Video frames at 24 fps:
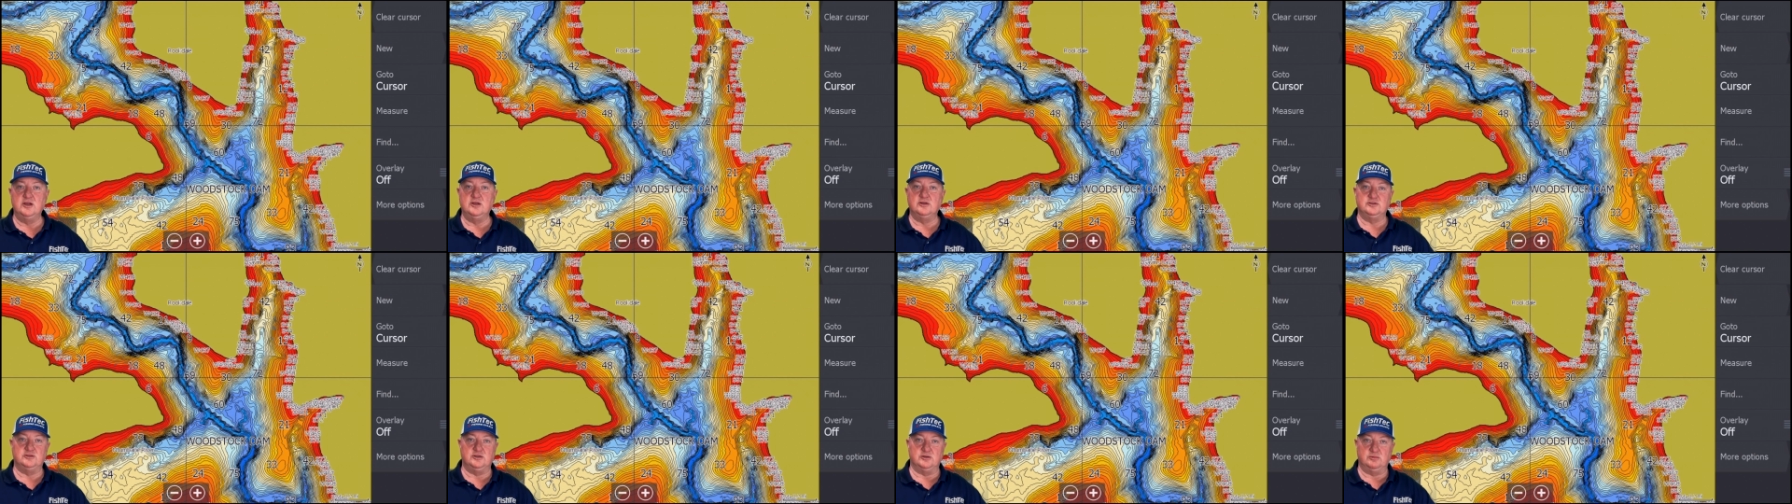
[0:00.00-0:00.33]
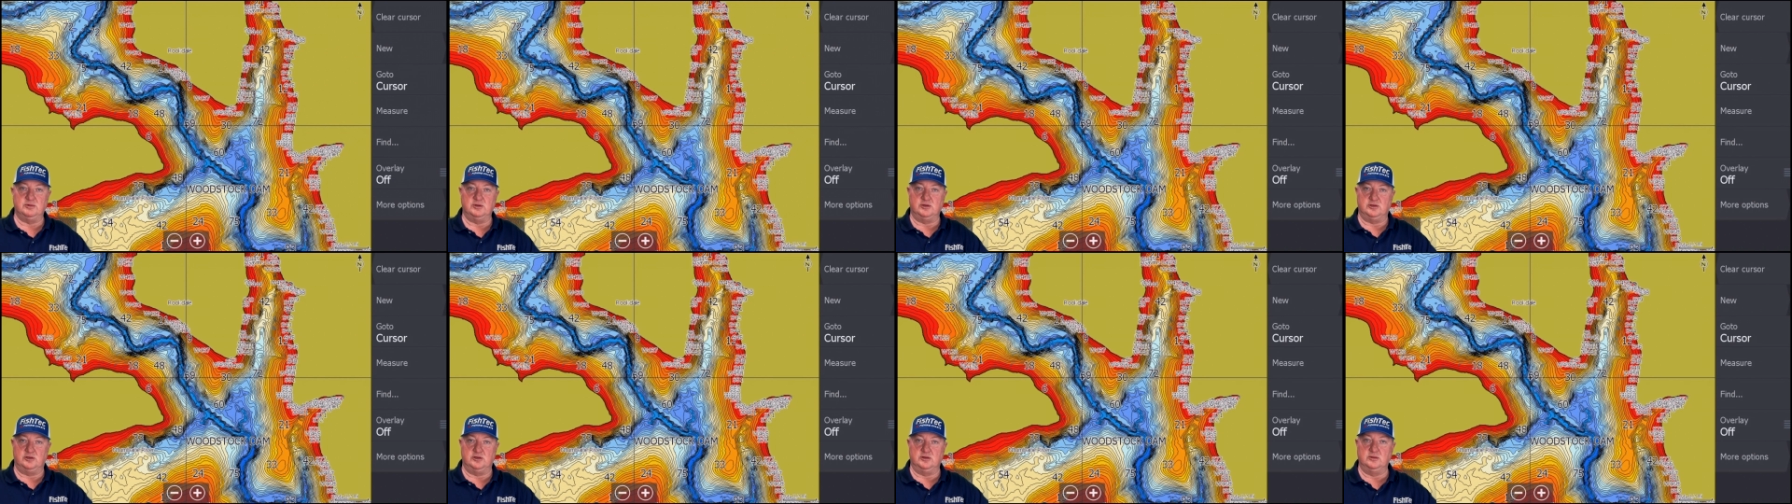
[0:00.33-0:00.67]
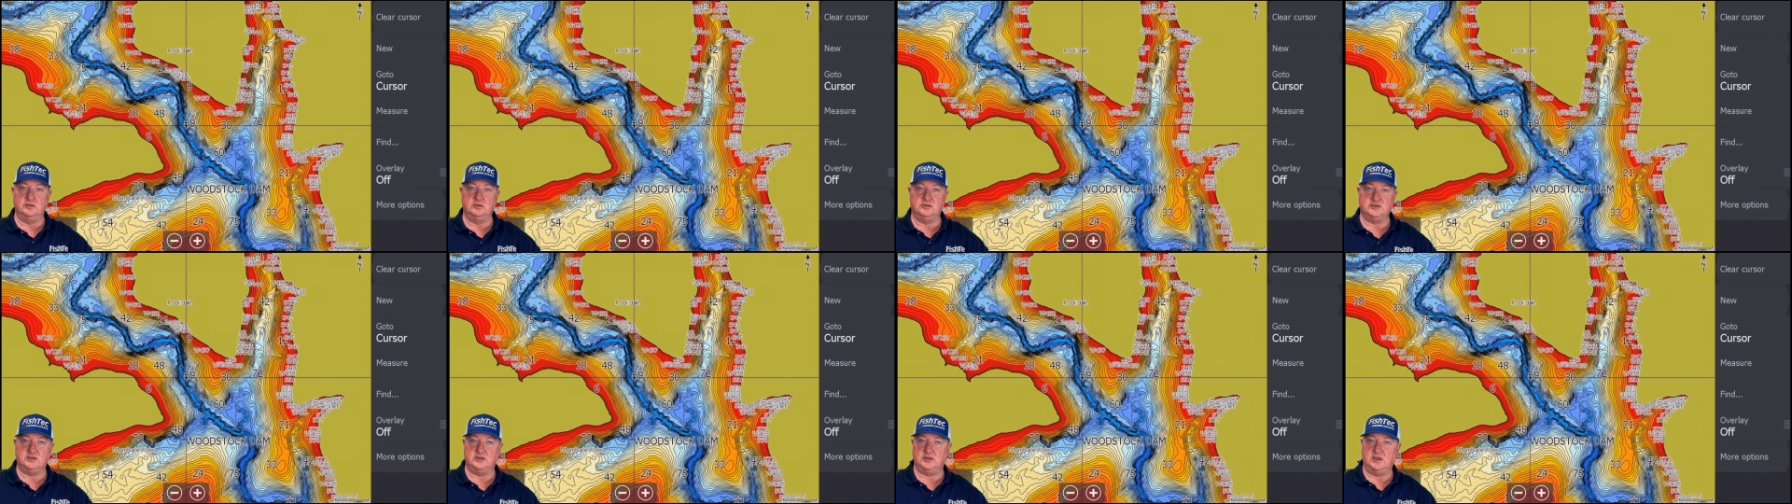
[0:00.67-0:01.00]
to
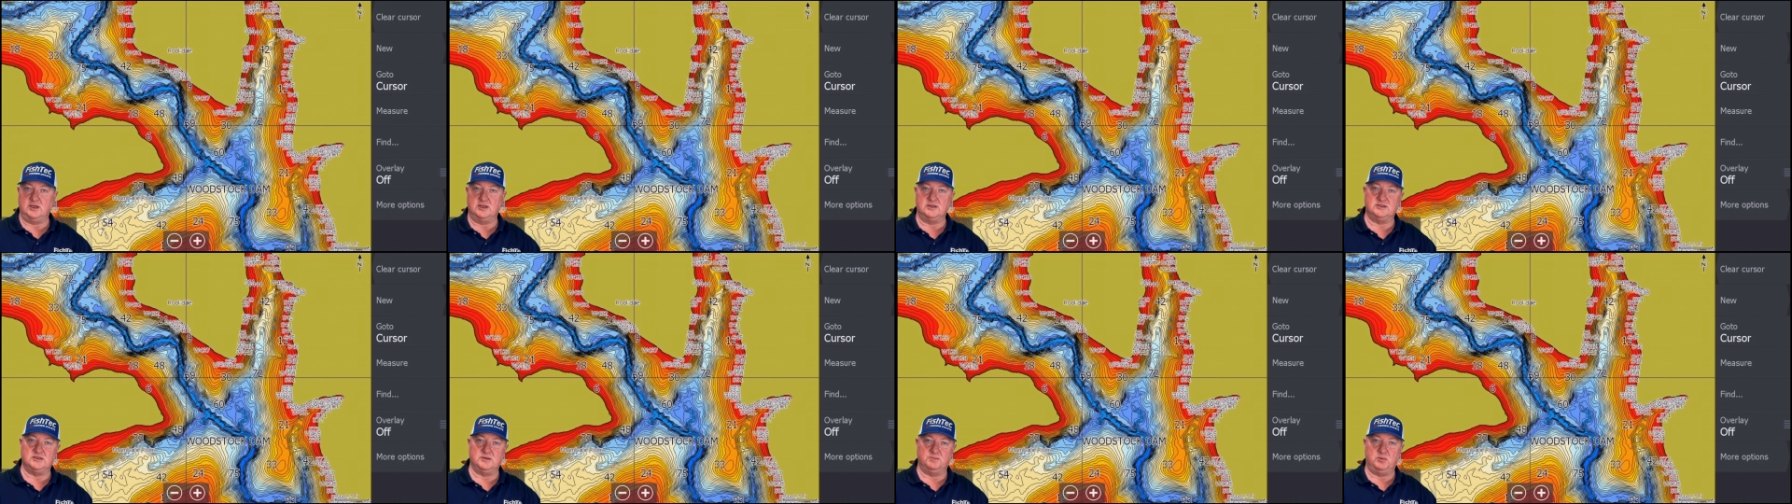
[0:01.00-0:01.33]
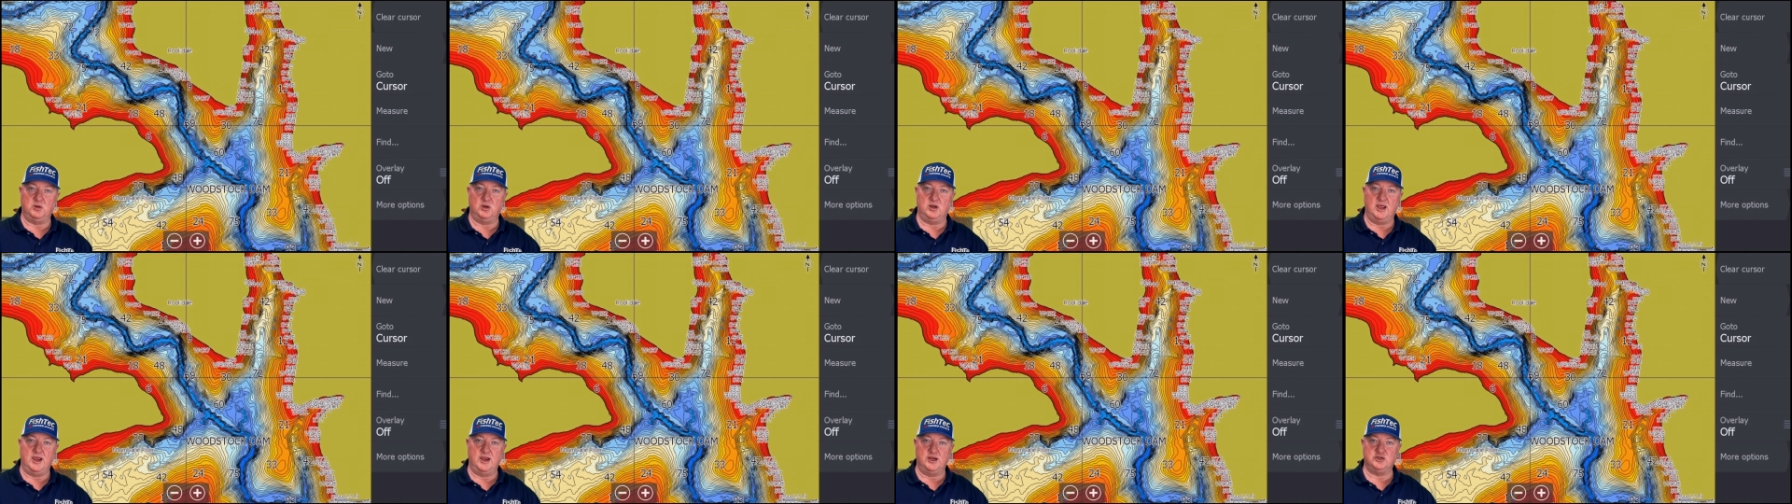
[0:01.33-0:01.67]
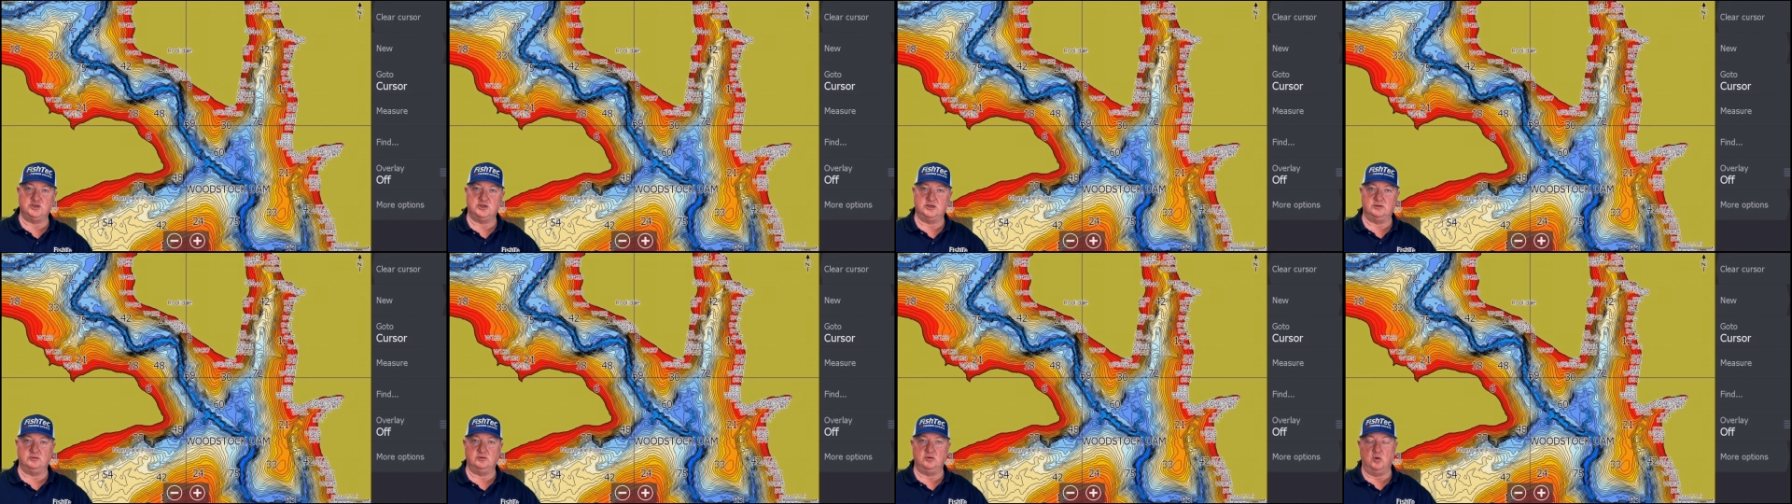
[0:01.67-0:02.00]
reduce the
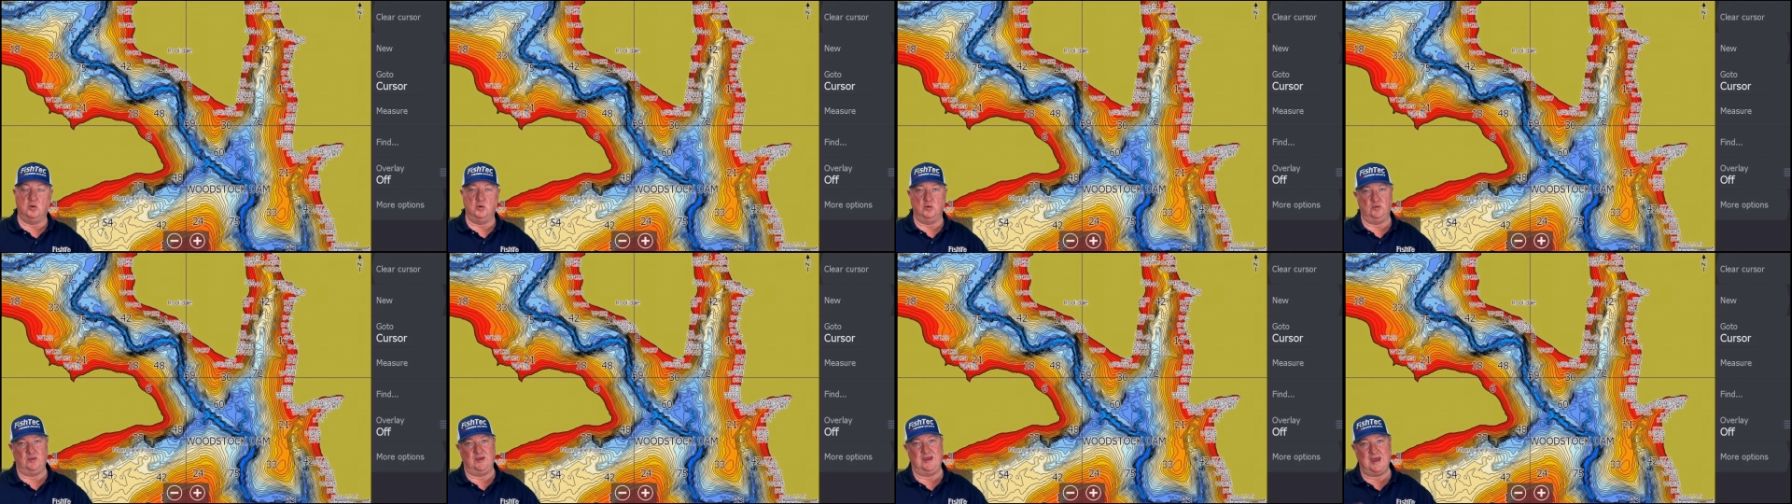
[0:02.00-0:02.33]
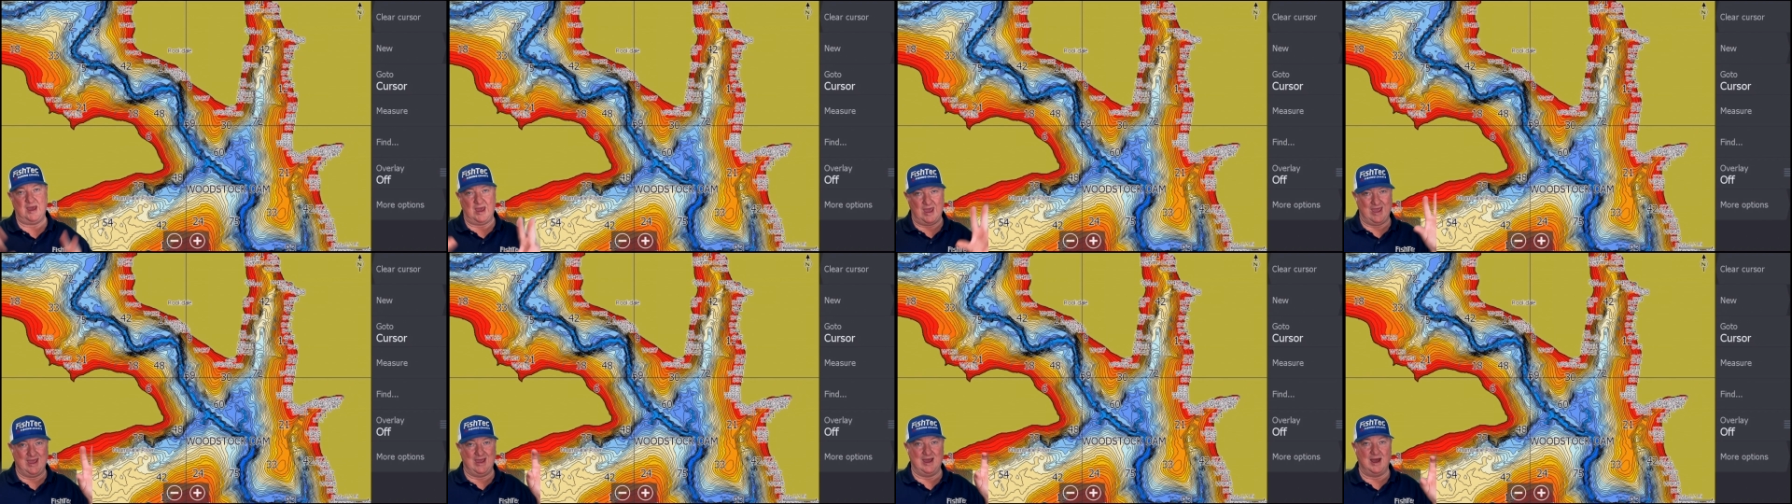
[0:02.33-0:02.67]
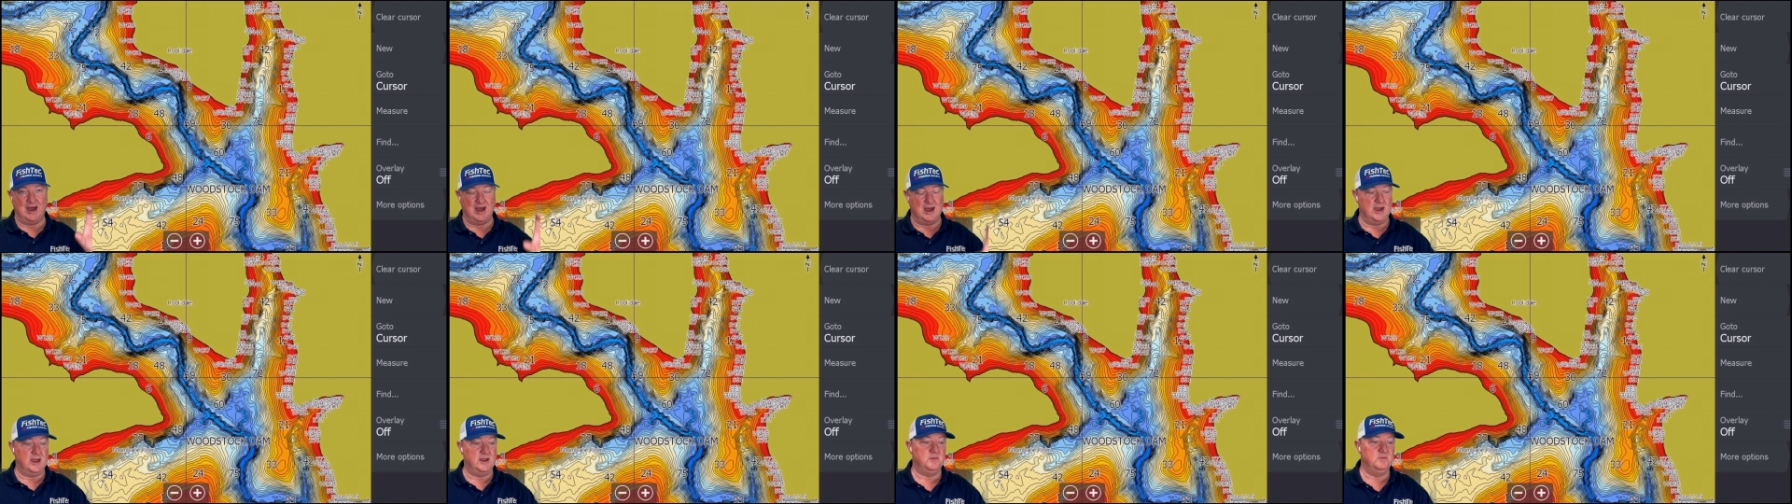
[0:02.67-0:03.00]
interpolation or the
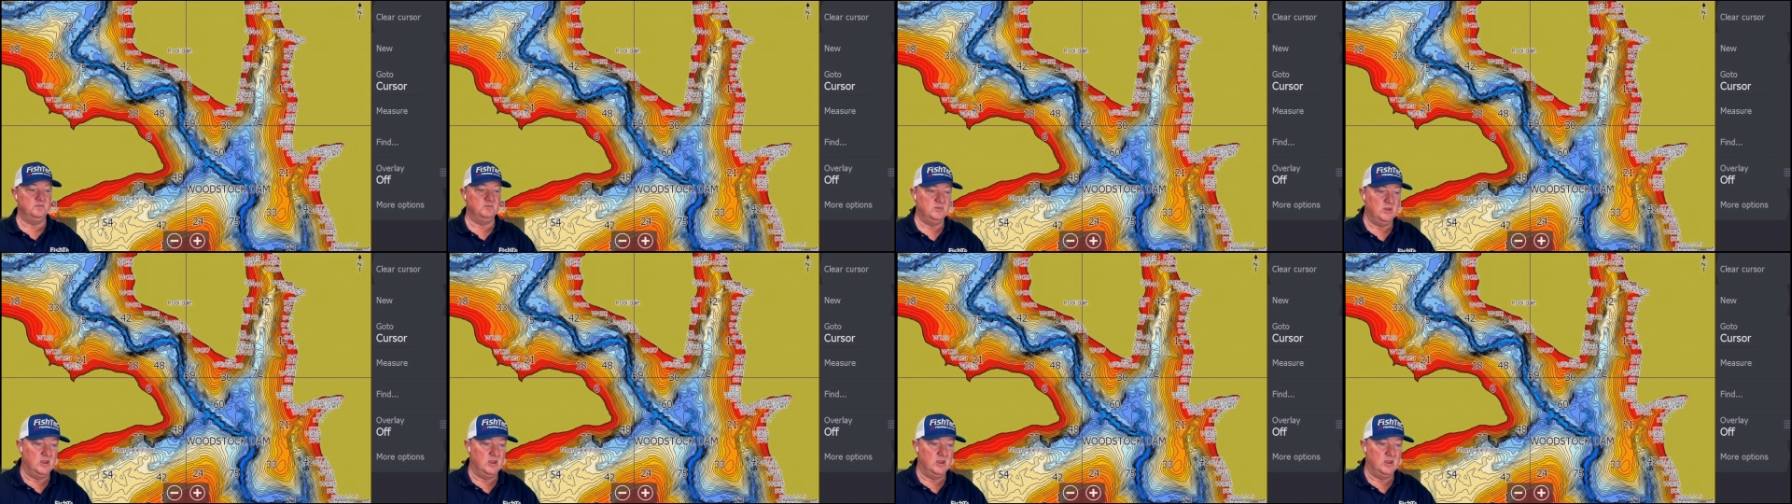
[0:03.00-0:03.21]
AI.